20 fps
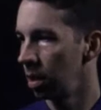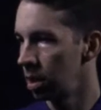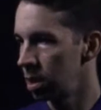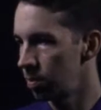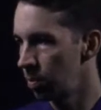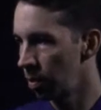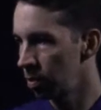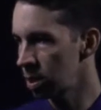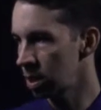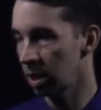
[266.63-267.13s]

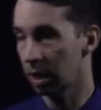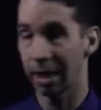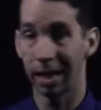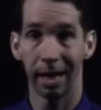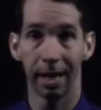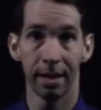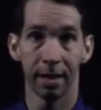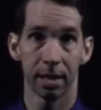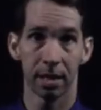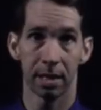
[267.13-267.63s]
is mostly
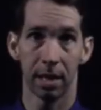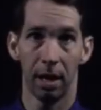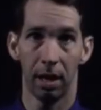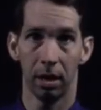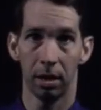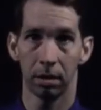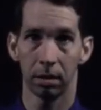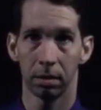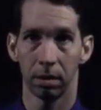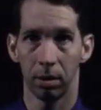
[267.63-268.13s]
in the
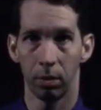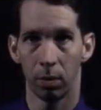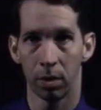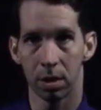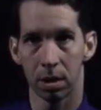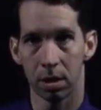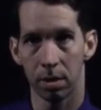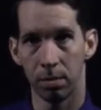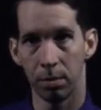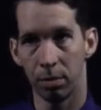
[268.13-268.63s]
cell and
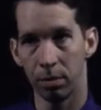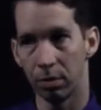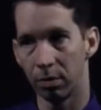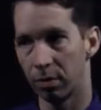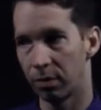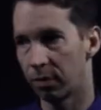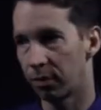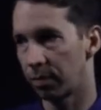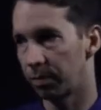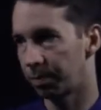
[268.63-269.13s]
wants to
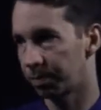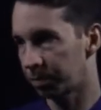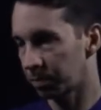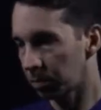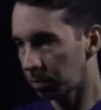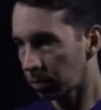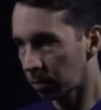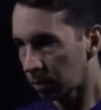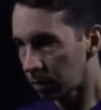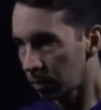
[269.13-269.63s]
move
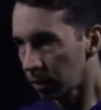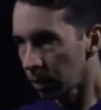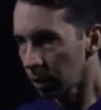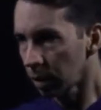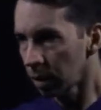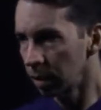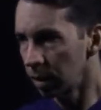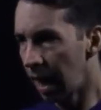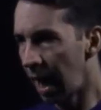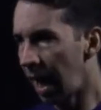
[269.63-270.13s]

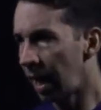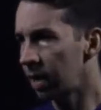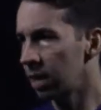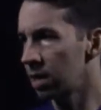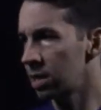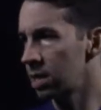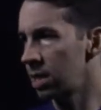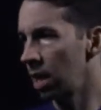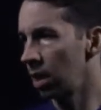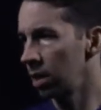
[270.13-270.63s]
out of
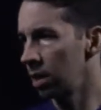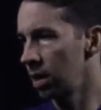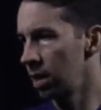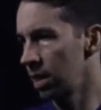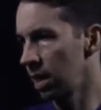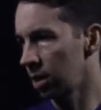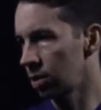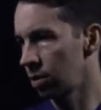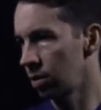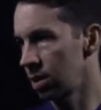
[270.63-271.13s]
the cell into
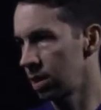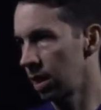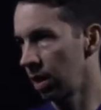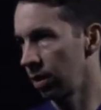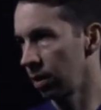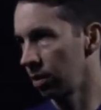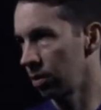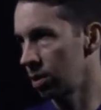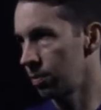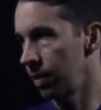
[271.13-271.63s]
the
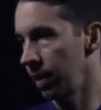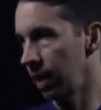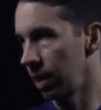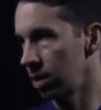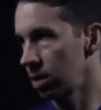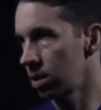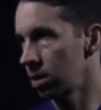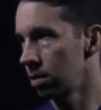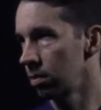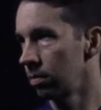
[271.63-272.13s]
extracellular
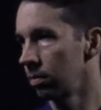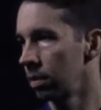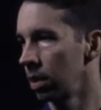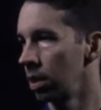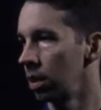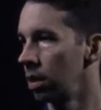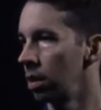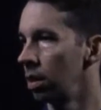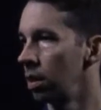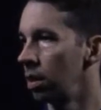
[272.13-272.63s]
space.
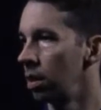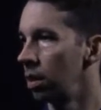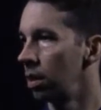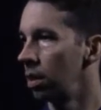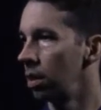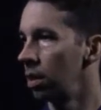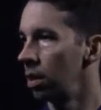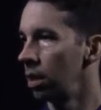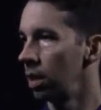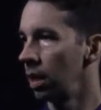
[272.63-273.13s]

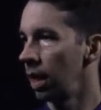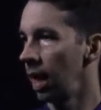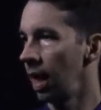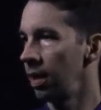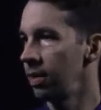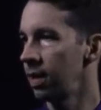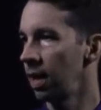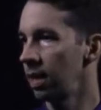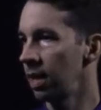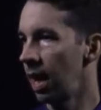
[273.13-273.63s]

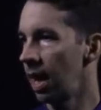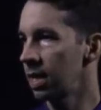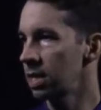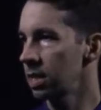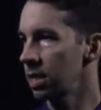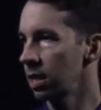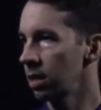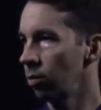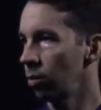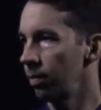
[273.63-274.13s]
And then
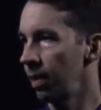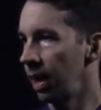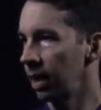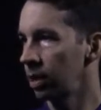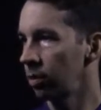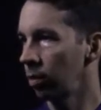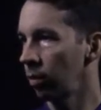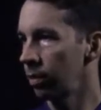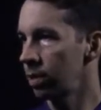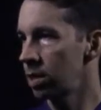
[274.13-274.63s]
lastly, we're
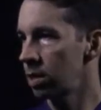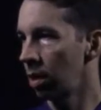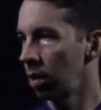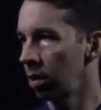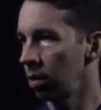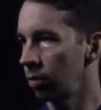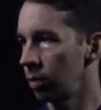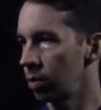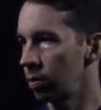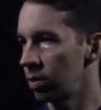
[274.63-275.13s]
back to where we
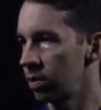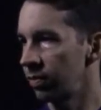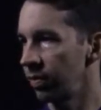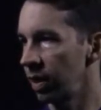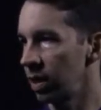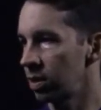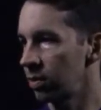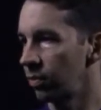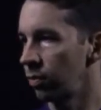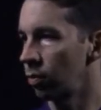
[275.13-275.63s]
started, which was
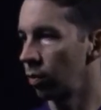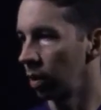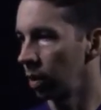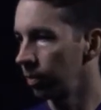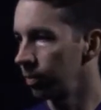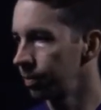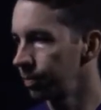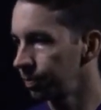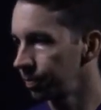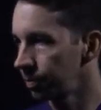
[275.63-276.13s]
phase
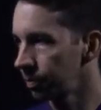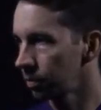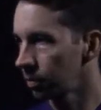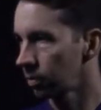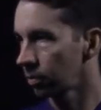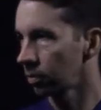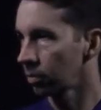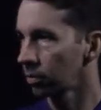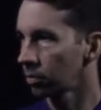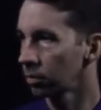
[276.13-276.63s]
4.
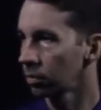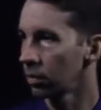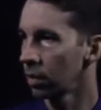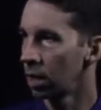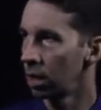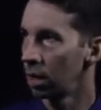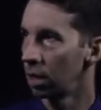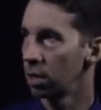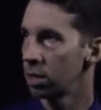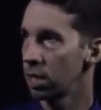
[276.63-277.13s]

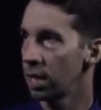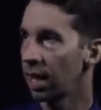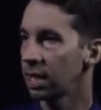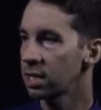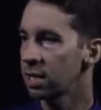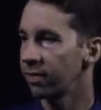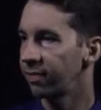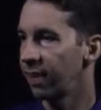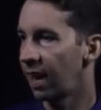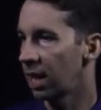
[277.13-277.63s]
So
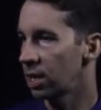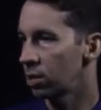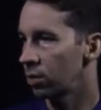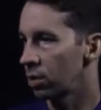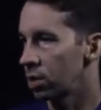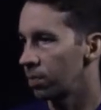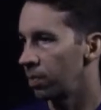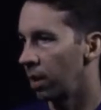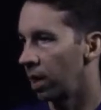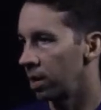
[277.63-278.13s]
that's the fast
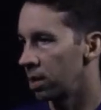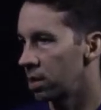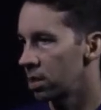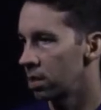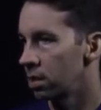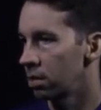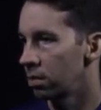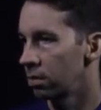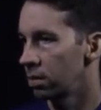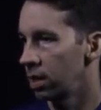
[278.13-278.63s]

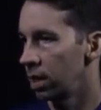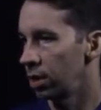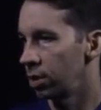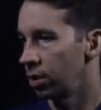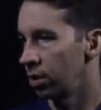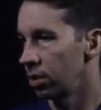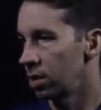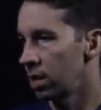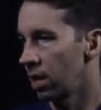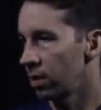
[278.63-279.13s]
response
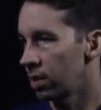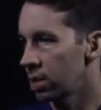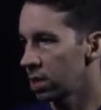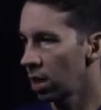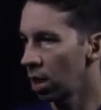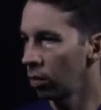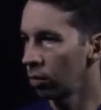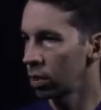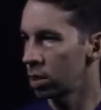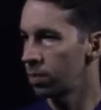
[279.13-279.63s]
tissues. Now the
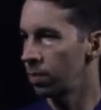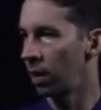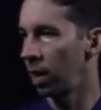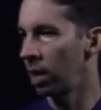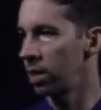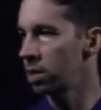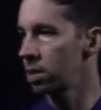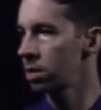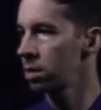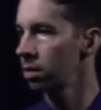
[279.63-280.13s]
slow
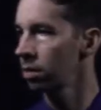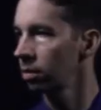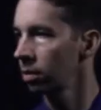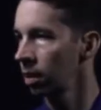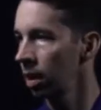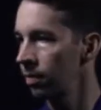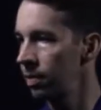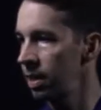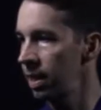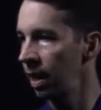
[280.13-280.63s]
response,
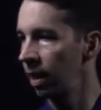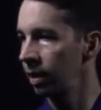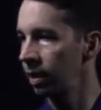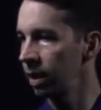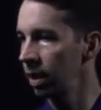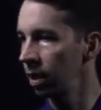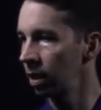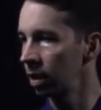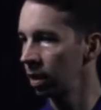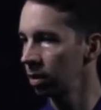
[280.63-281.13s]
coming down
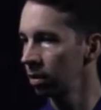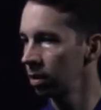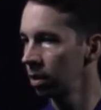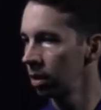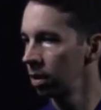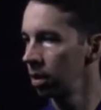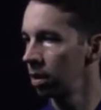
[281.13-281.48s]
here,